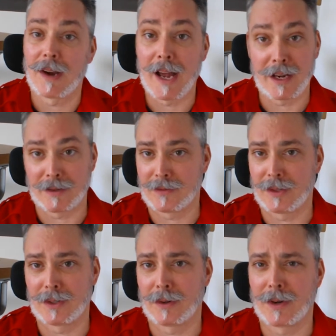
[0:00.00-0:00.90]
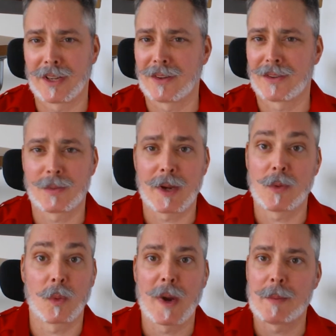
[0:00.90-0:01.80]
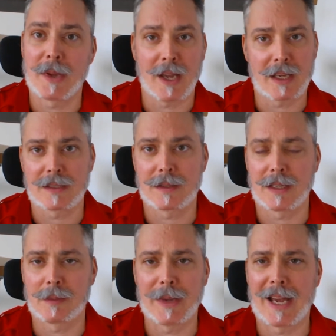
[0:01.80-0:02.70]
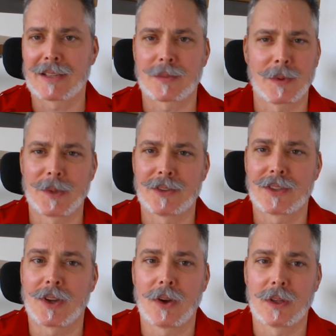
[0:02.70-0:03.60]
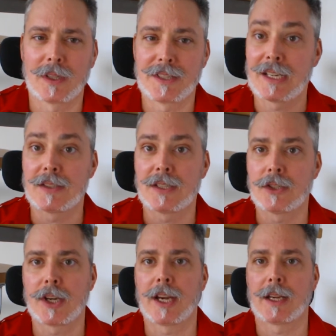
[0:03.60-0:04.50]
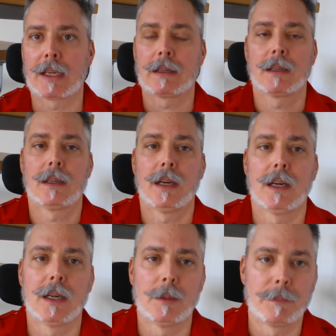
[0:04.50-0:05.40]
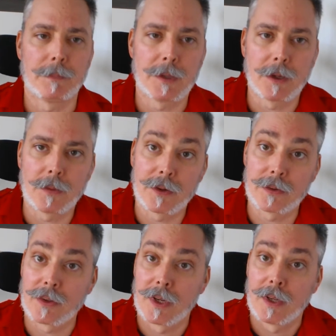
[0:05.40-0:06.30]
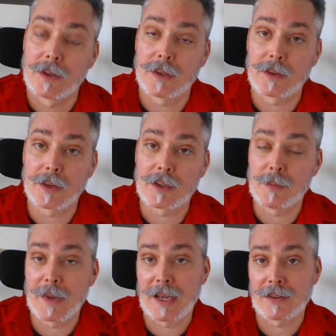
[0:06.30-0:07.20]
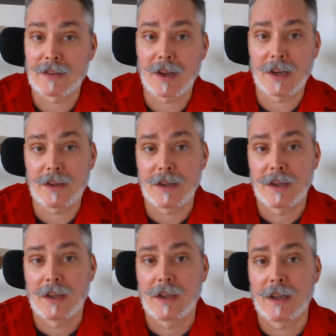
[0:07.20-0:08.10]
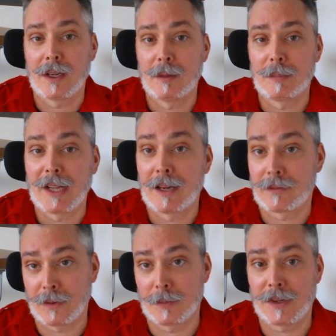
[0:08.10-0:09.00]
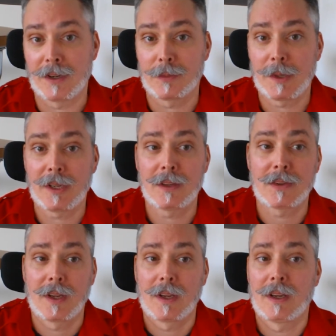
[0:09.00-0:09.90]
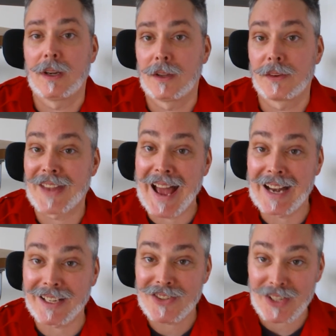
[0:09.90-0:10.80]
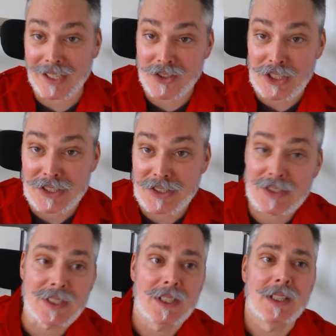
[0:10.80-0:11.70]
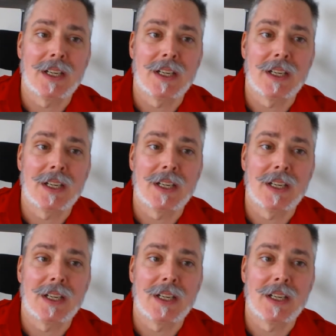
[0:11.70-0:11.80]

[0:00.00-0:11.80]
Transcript: ad inventory. We're way past what we used to call a daisy chaining. There's things like demand side platforms, DSPs. There's ad exchanges,